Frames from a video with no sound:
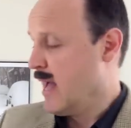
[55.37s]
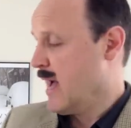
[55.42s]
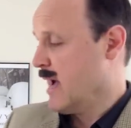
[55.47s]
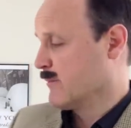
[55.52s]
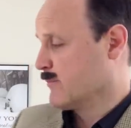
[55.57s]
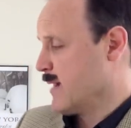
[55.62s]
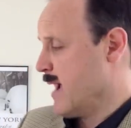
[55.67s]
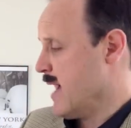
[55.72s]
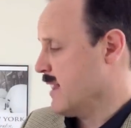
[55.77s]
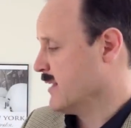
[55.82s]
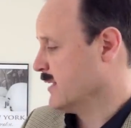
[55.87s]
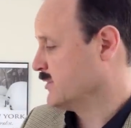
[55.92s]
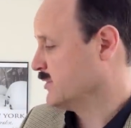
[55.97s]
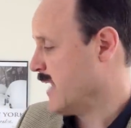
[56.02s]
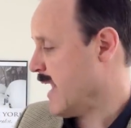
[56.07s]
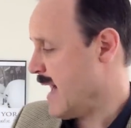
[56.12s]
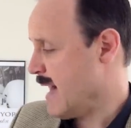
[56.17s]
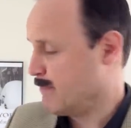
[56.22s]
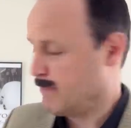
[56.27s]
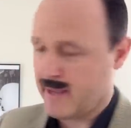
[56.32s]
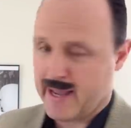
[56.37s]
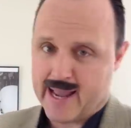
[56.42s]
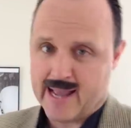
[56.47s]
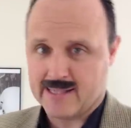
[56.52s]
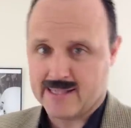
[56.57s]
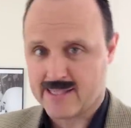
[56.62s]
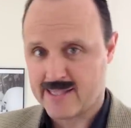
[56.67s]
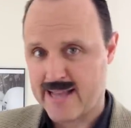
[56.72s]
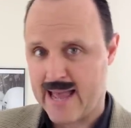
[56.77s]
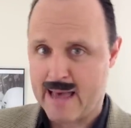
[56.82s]
a rather sharp
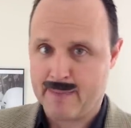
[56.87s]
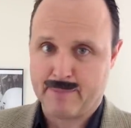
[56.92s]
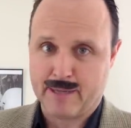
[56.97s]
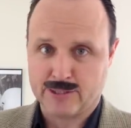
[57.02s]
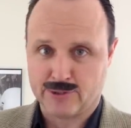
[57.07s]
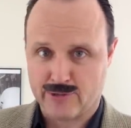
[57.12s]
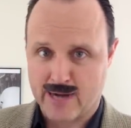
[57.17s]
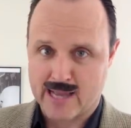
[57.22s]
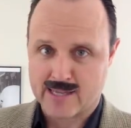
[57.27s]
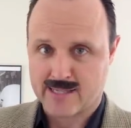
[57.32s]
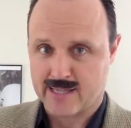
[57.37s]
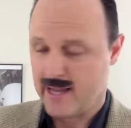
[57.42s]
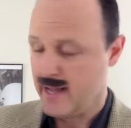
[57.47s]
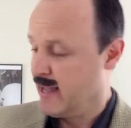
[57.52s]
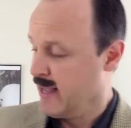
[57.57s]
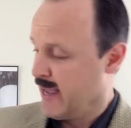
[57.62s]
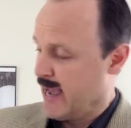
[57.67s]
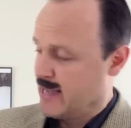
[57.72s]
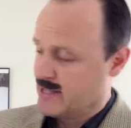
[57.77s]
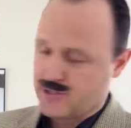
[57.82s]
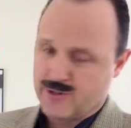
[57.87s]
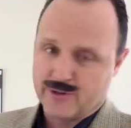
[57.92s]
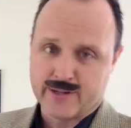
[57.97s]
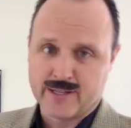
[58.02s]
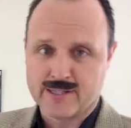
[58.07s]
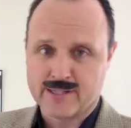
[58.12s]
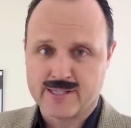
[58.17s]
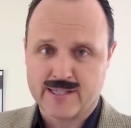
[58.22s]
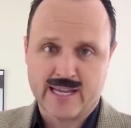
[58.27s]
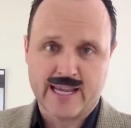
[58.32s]
and snappy dresser, as you
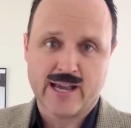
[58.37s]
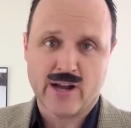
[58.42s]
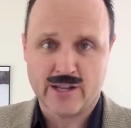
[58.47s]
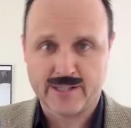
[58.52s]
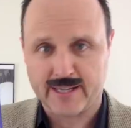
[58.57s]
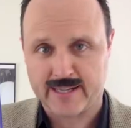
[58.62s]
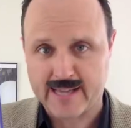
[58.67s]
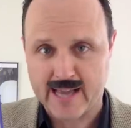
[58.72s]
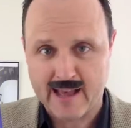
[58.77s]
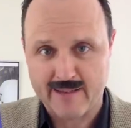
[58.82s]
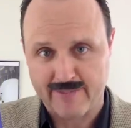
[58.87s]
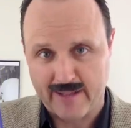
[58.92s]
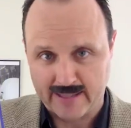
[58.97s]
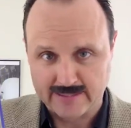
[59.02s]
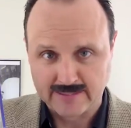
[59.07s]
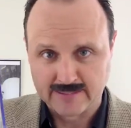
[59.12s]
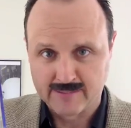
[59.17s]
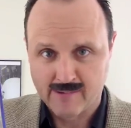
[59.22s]
can see on the cover.